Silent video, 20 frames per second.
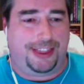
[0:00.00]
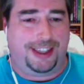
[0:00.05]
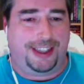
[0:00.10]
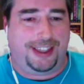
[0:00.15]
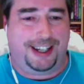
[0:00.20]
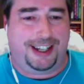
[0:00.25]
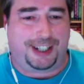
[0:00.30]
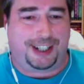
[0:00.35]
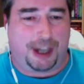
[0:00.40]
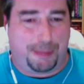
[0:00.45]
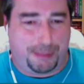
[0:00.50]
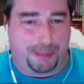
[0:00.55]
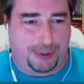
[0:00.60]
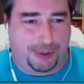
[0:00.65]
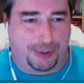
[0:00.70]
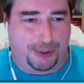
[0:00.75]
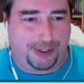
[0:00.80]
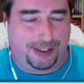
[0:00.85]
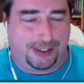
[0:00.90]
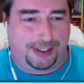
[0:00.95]

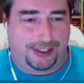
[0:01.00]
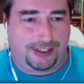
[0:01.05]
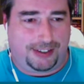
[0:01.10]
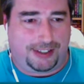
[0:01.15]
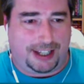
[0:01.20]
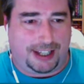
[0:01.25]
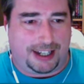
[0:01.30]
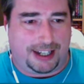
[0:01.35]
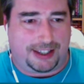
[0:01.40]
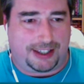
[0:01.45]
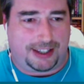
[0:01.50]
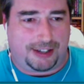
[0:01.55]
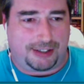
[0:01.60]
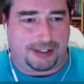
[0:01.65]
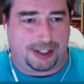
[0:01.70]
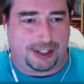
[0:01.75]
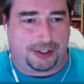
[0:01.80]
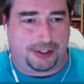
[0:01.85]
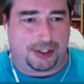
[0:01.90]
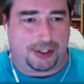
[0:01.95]
couple that I thought was
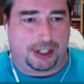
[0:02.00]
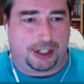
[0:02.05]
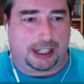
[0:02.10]
interesting